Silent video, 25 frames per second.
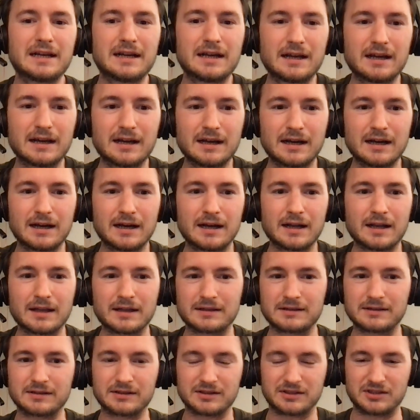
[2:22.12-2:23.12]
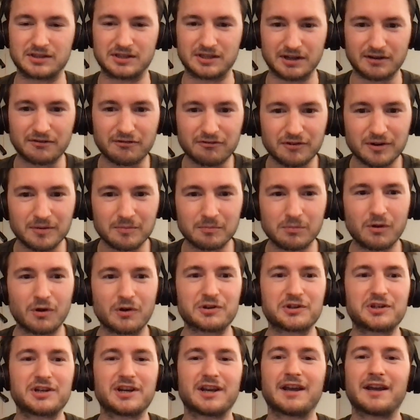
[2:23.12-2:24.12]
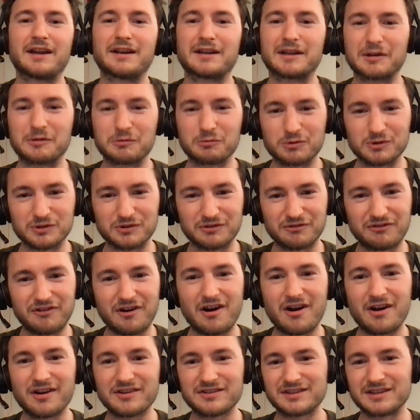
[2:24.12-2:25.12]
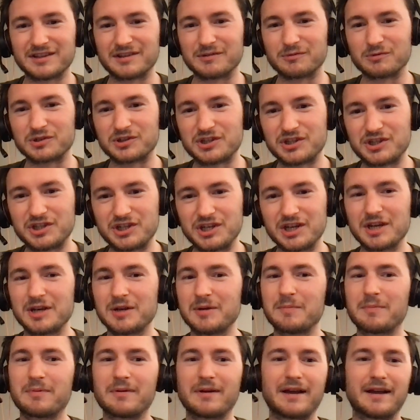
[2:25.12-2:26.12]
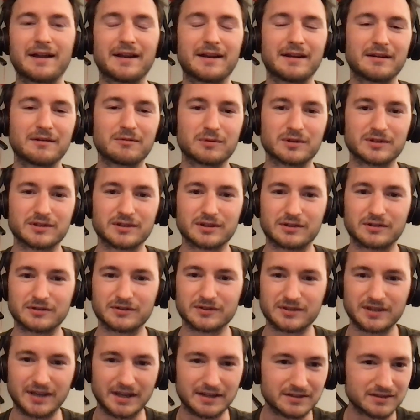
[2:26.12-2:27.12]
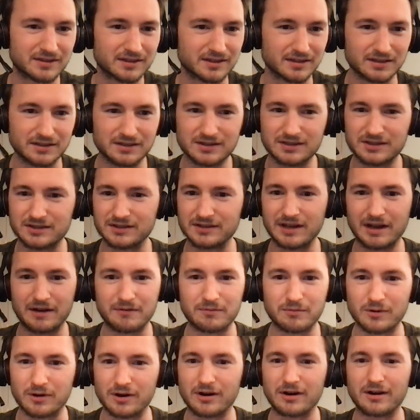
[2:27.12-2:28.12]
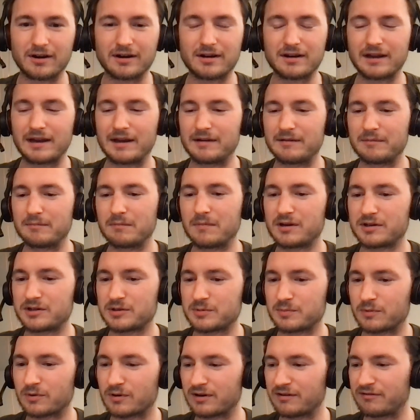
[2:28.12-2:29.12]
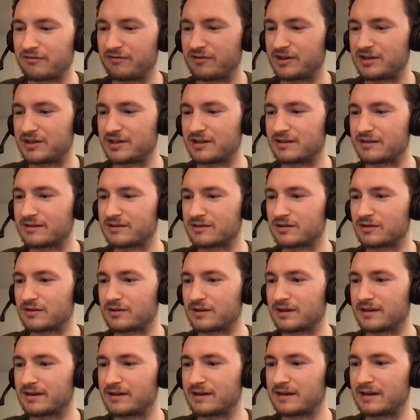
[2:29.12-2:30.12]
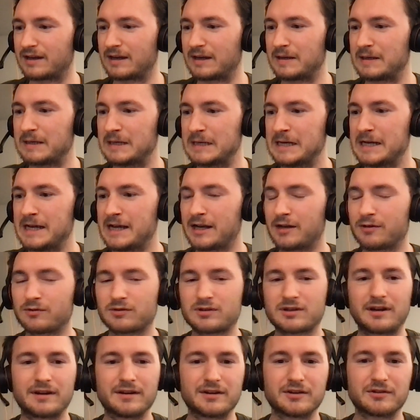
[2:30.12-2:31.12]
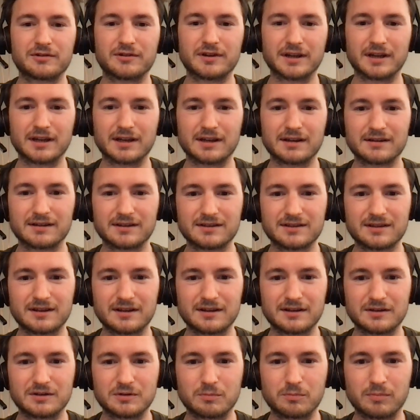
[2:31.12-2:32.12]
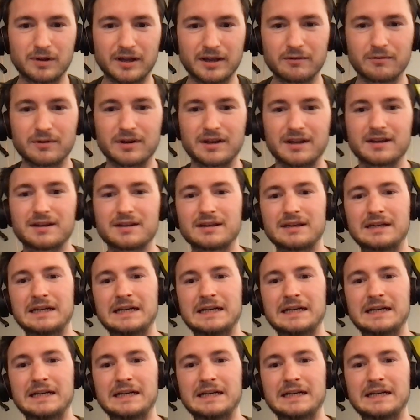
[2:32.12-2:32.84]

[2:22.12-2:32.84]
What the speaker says: like this different blockchain, and it was fast and it was cheap and it was a consensus network and much more efficient. So that was kind of intriguing. Decided to play with it,